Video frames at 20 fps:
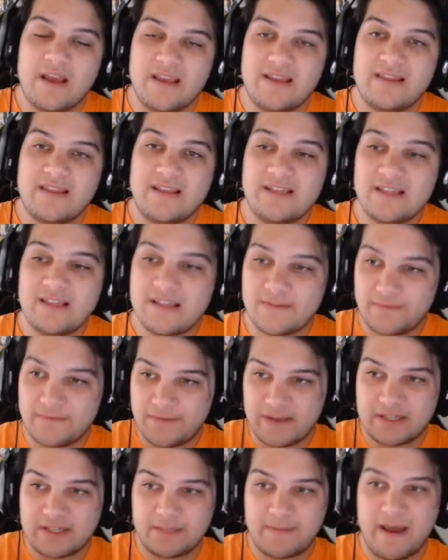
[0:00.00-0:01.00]
This is a
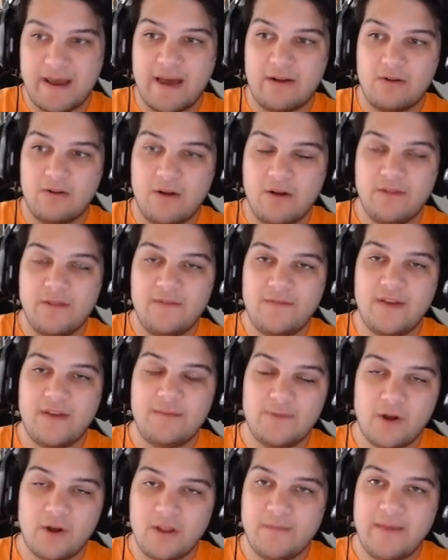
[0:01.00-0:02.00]
fixed battle. All
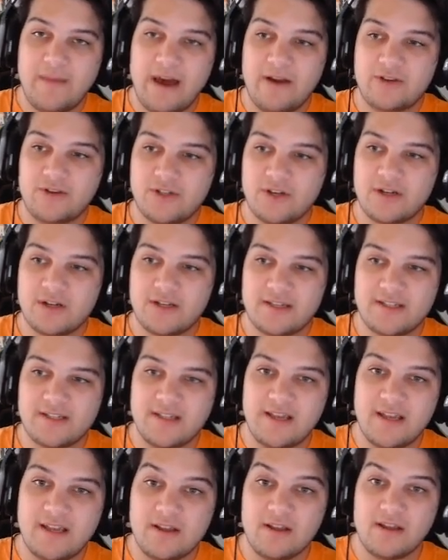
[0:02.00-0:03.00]
the battles you're going to
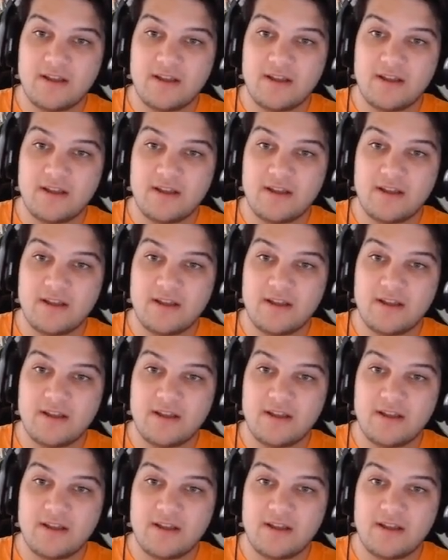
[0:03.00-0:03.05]
see